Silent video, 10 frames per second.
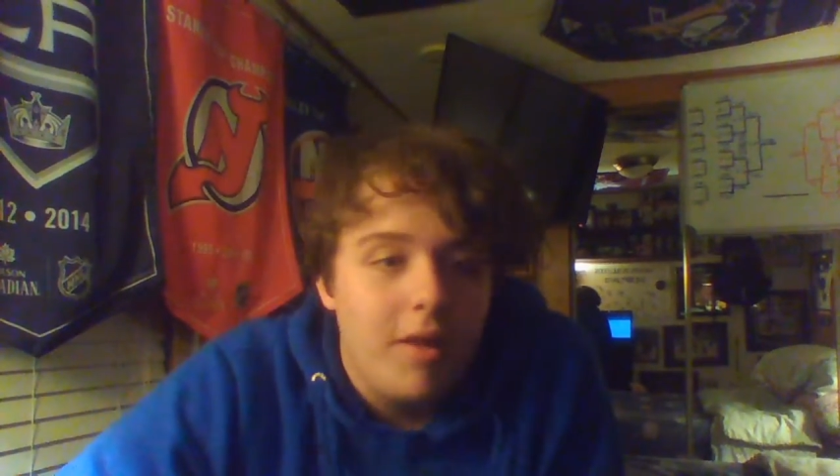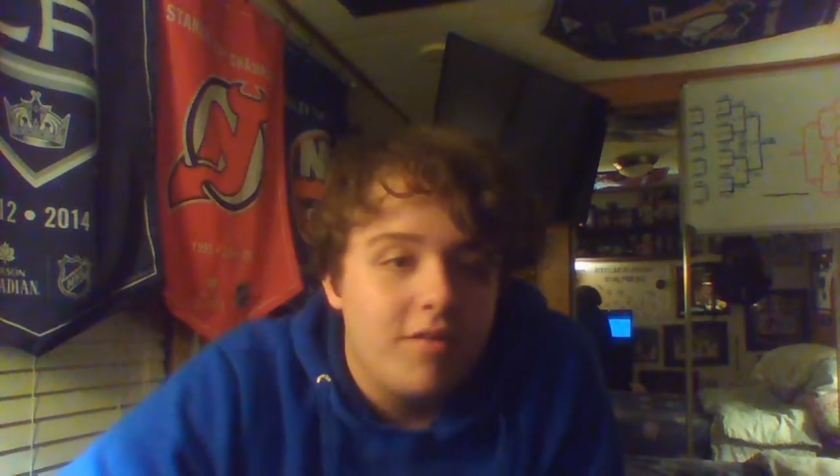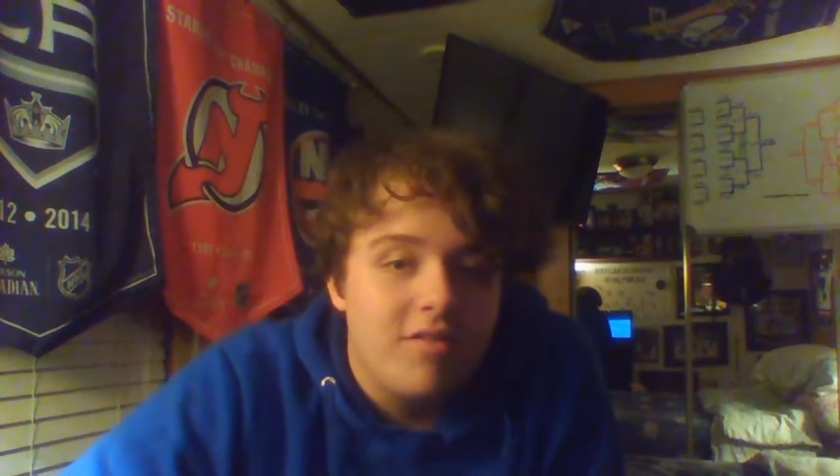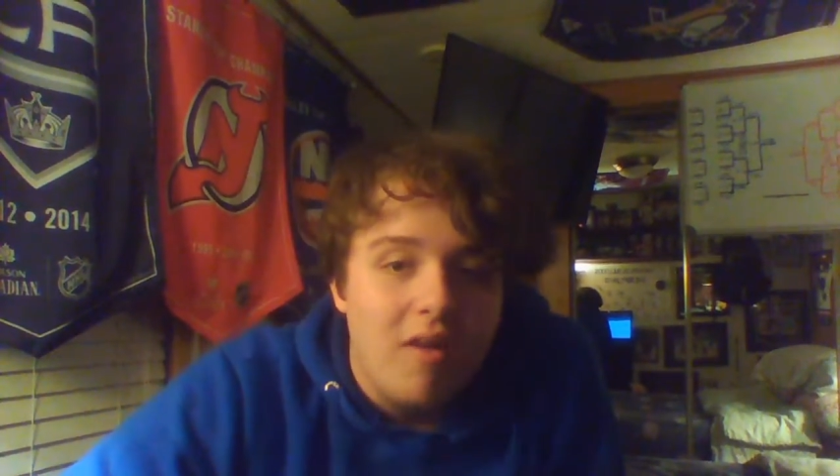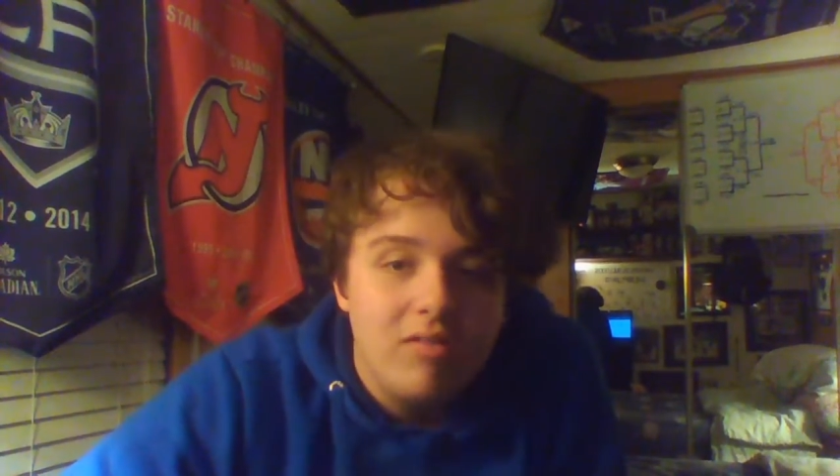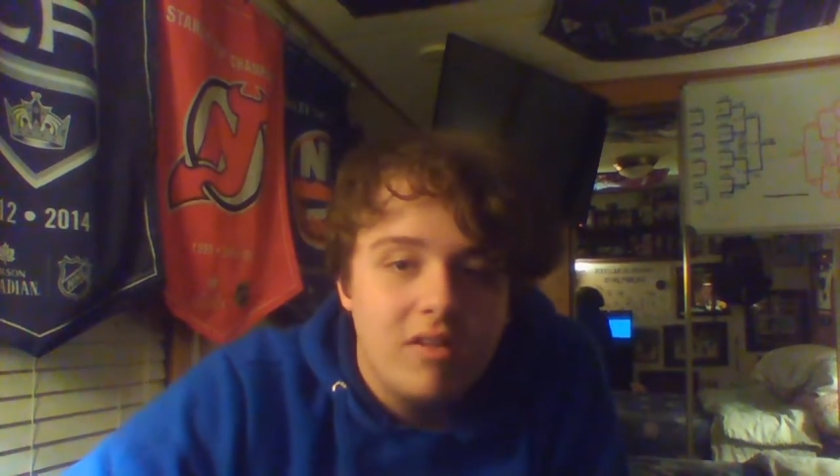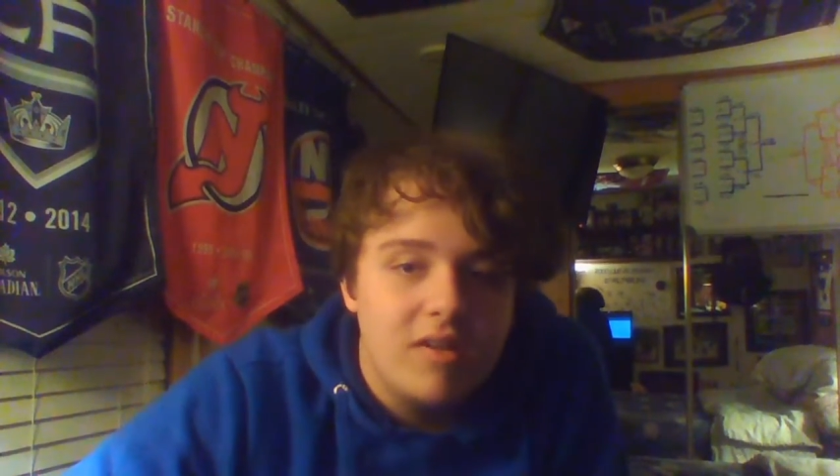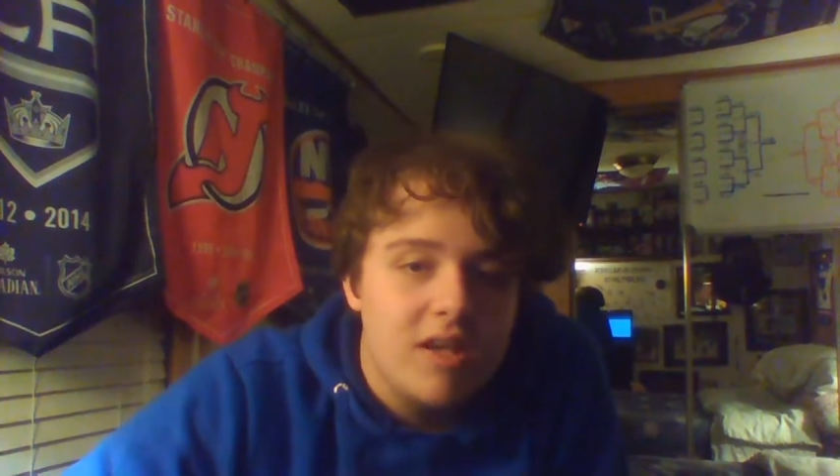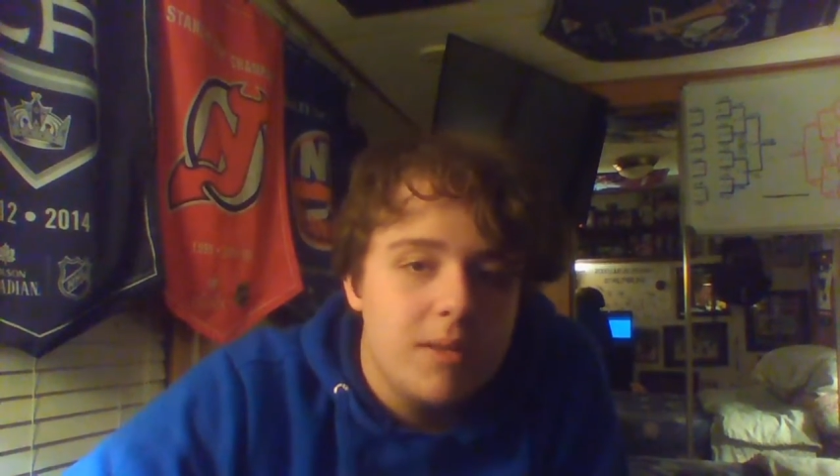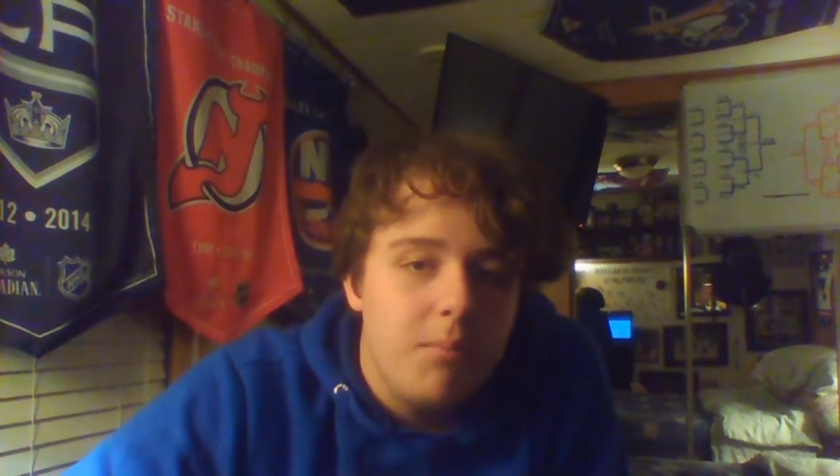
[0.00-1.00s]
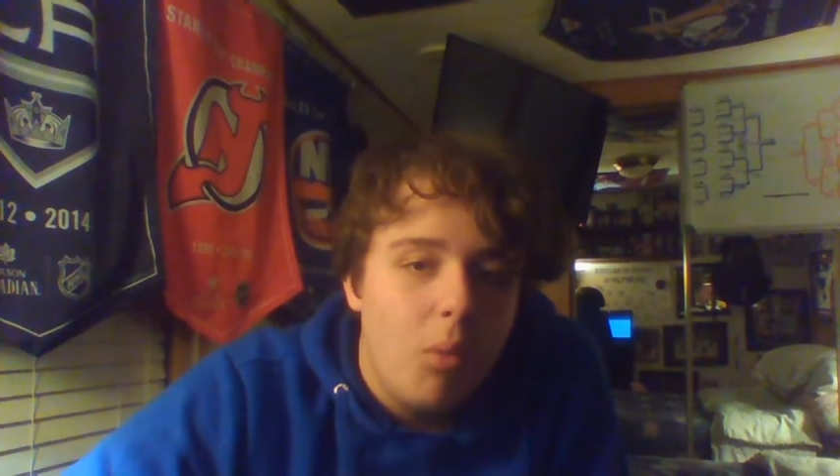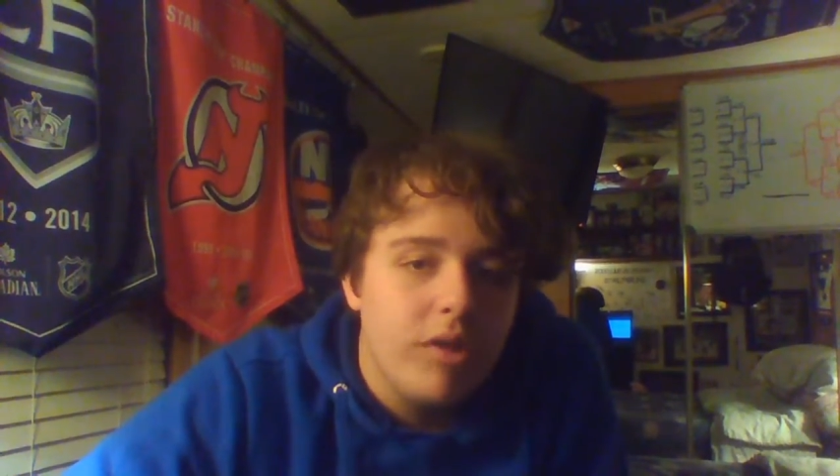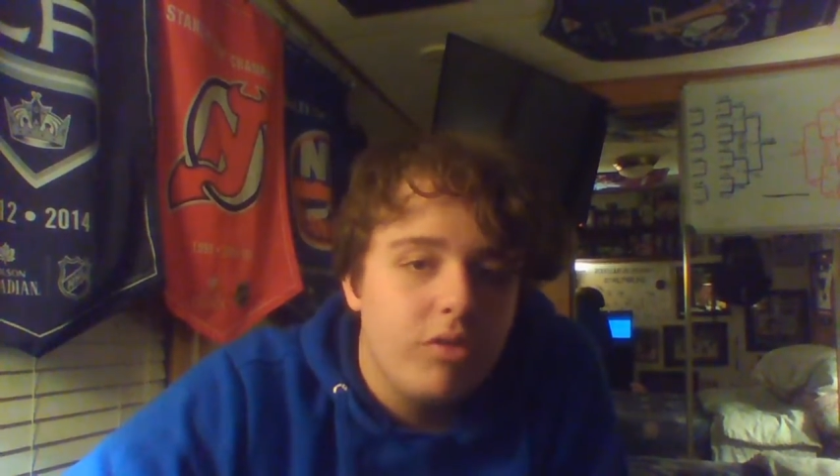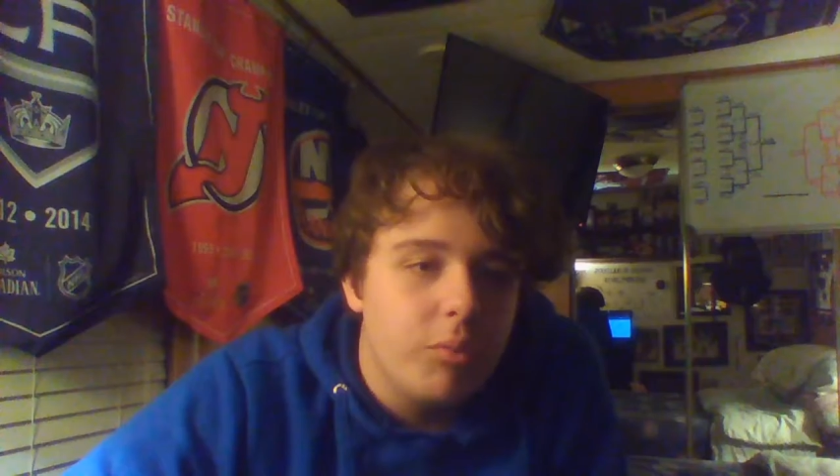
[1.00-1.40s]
17.3%.